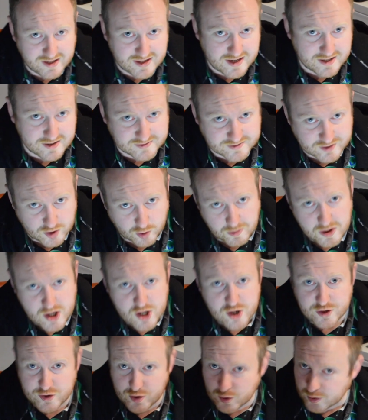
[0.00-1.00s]
letting us know
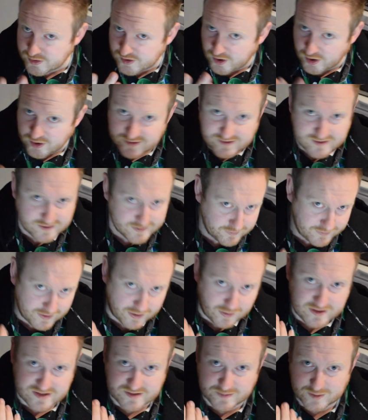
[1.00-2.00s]
your thoughts on the
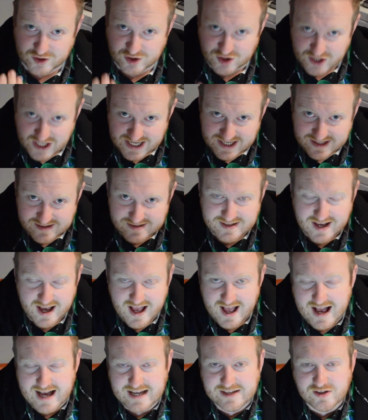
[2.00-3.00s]
various machines
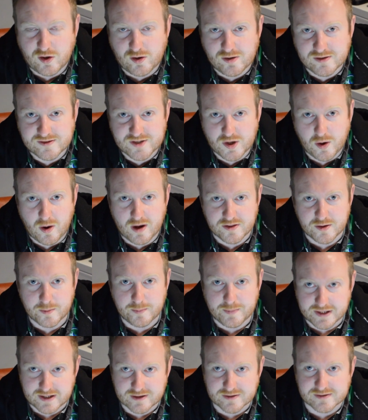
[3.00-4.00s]
and also on the
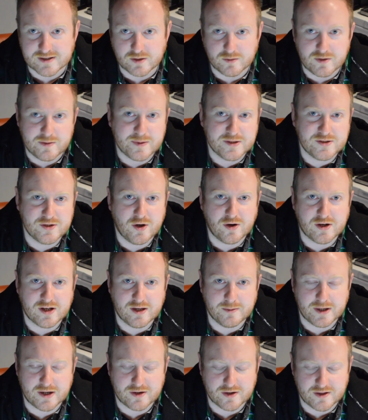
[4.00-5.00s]
beers that we've been talking
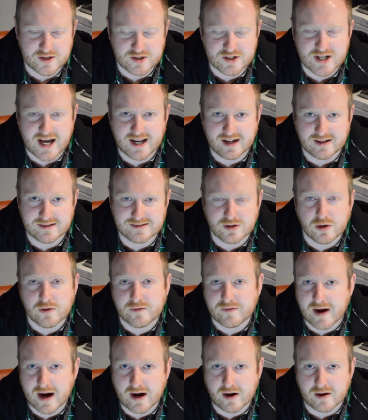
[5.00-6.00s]
about on the channel so
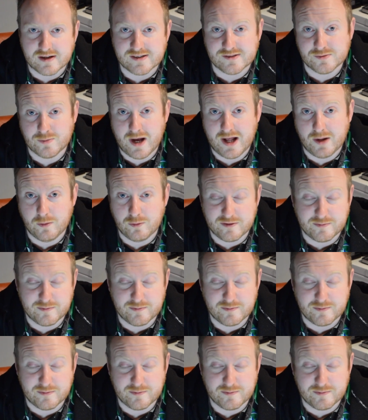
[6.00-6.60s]
far as well.